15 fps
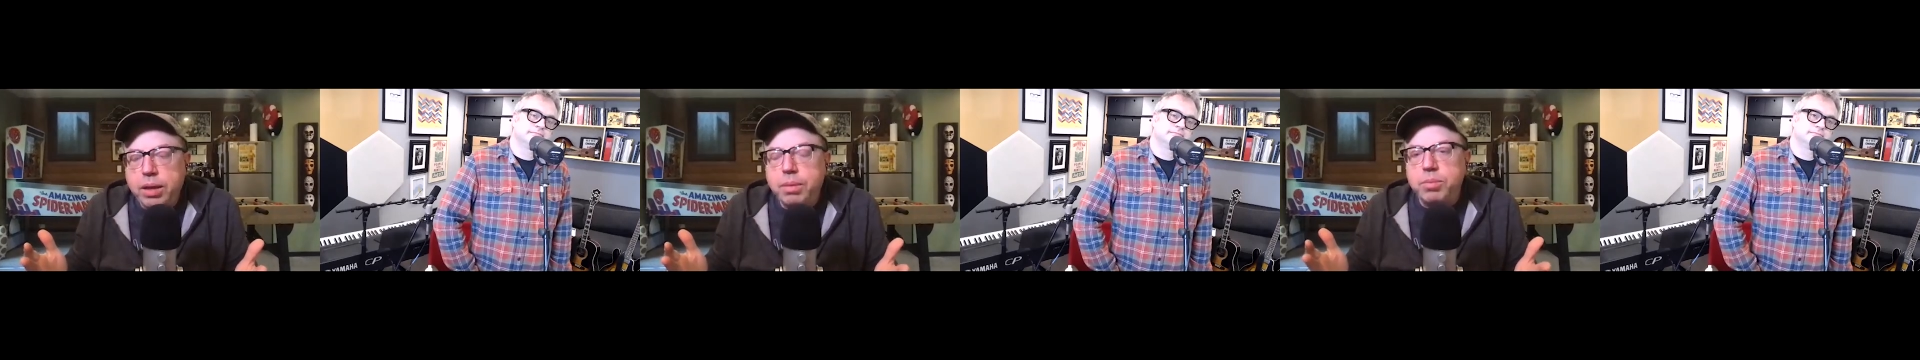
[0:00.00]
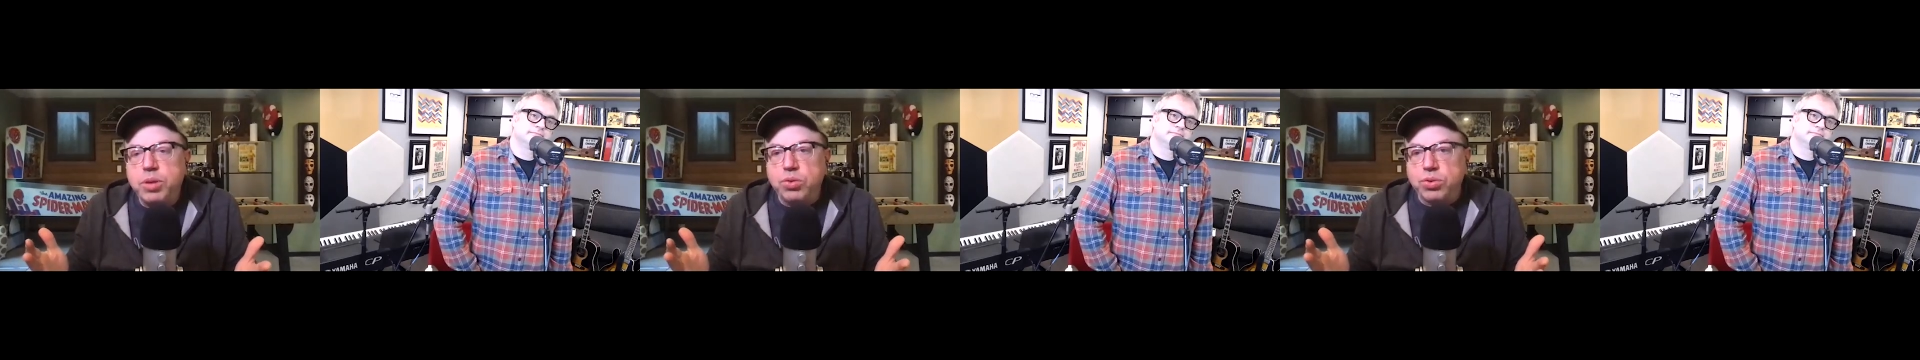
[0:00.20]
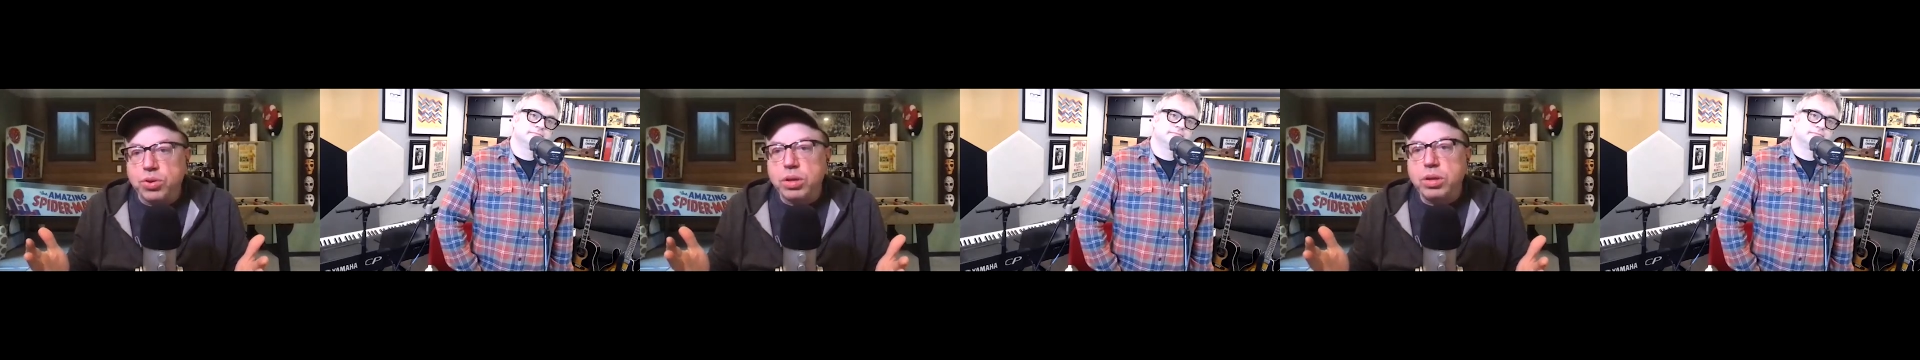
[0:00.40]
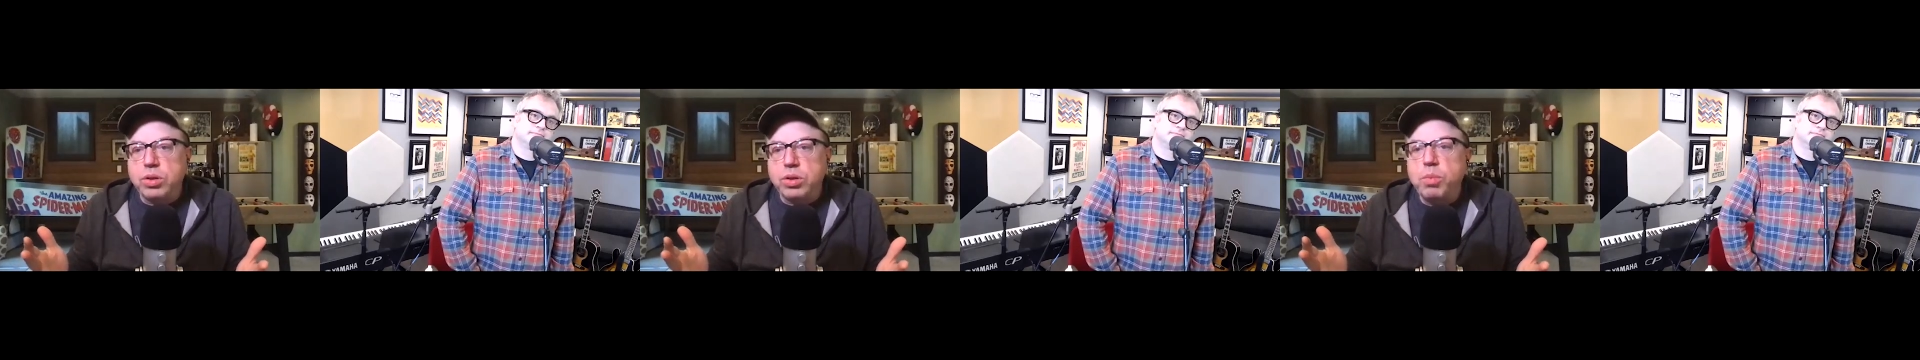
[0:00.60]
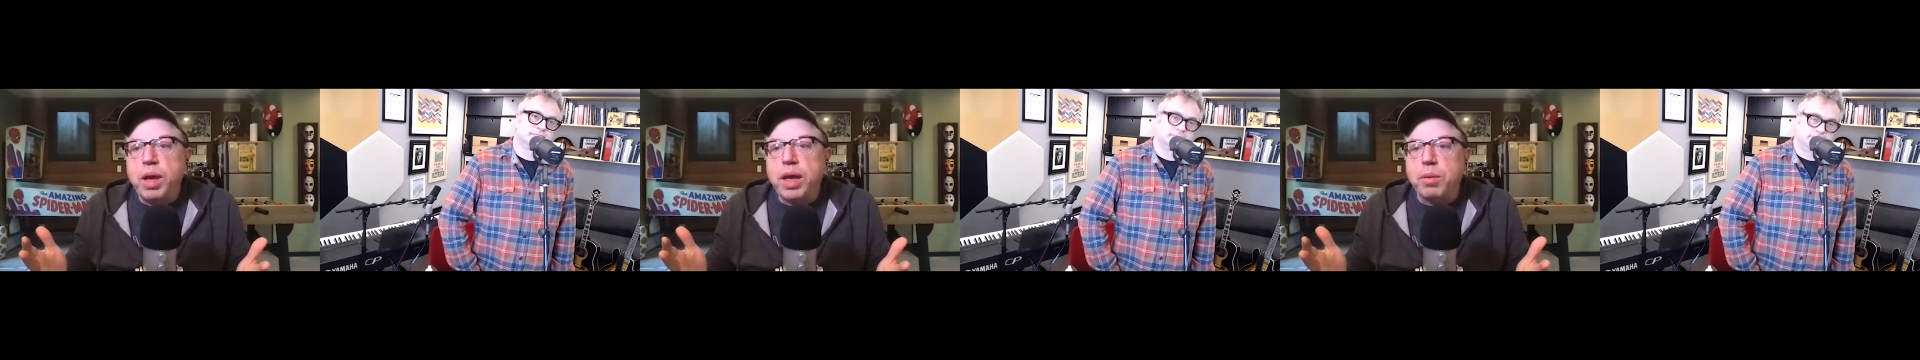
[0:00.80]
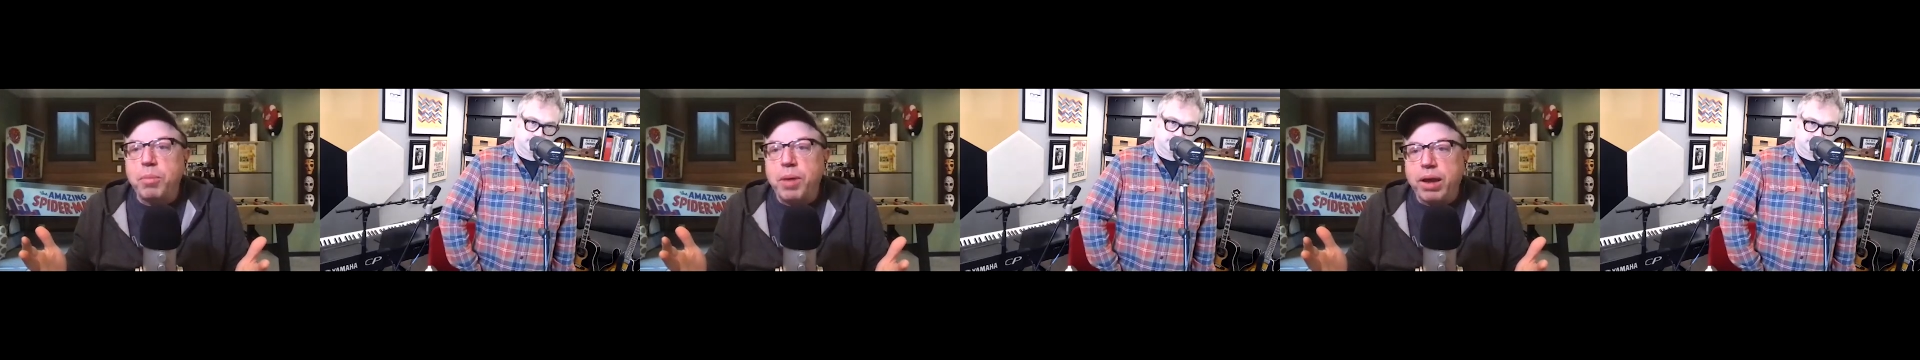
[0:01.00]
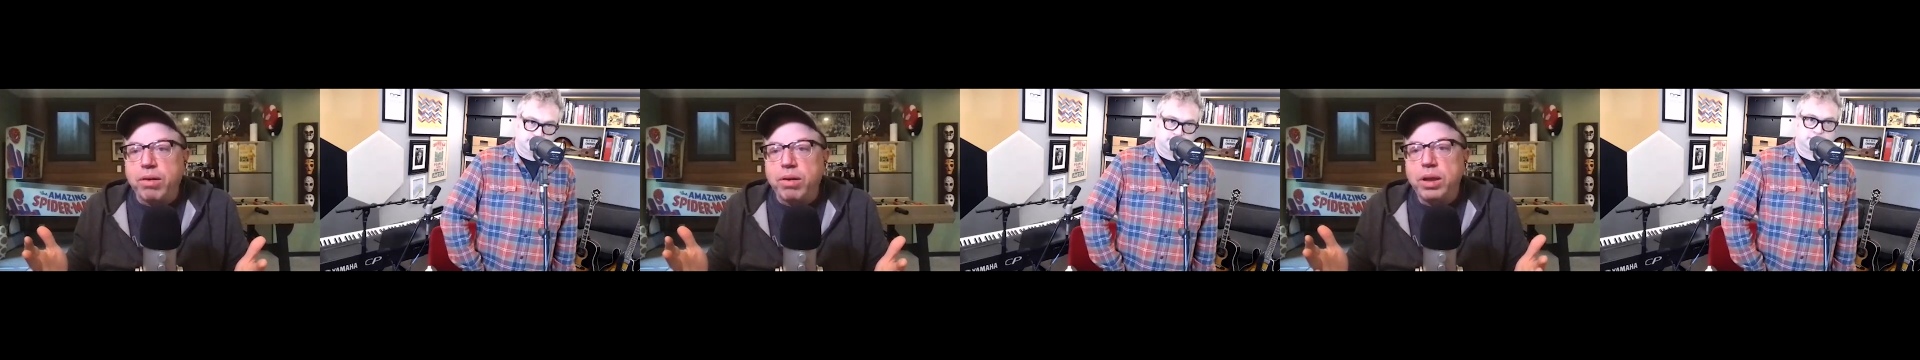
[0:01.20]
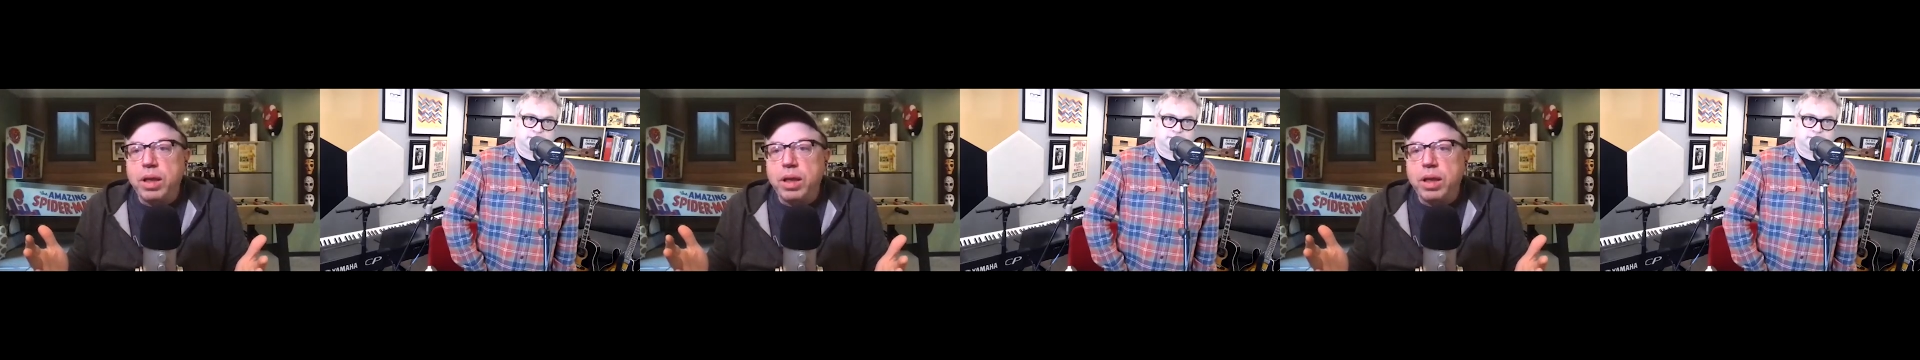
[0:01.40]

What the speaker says: music, you make merry,